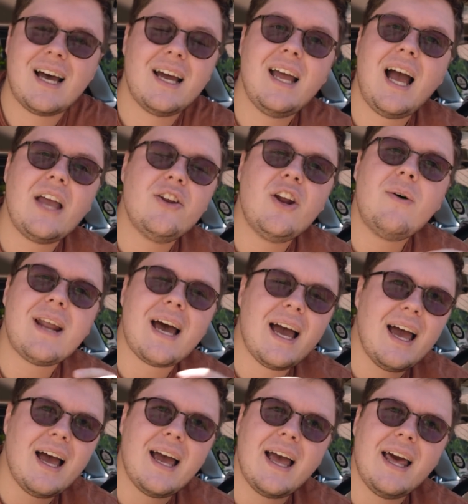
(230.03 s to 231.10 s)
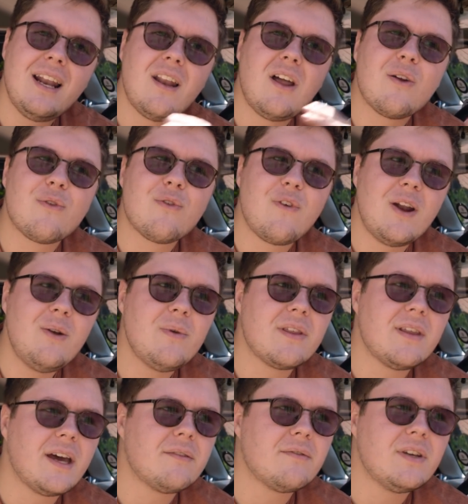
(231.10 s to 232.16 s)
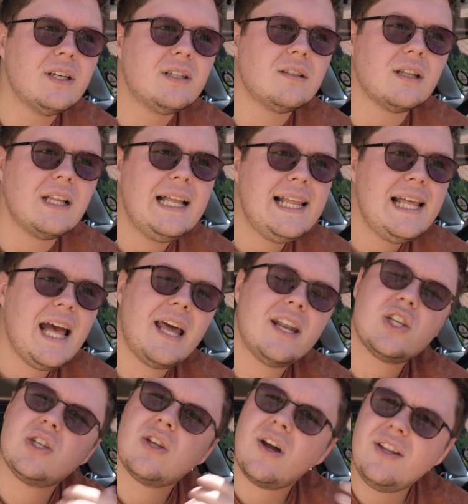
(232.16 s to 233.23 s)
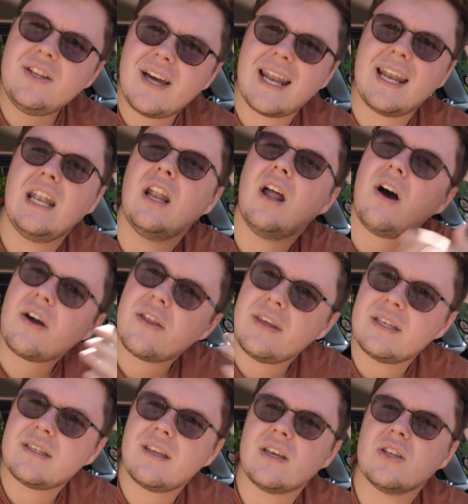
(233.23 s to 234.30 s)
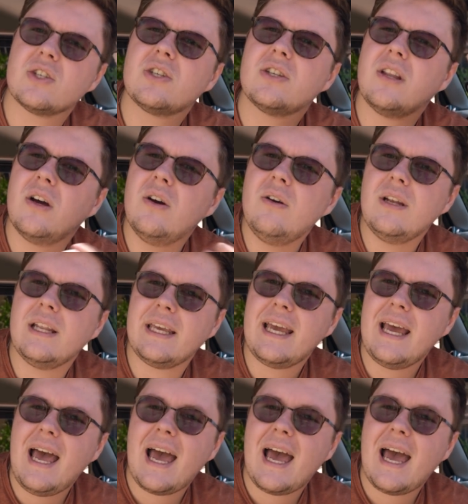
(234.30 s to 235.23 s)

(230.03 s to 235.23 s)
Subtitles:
I had a lot of fun with that vehicle, and it started to unlock these things slowly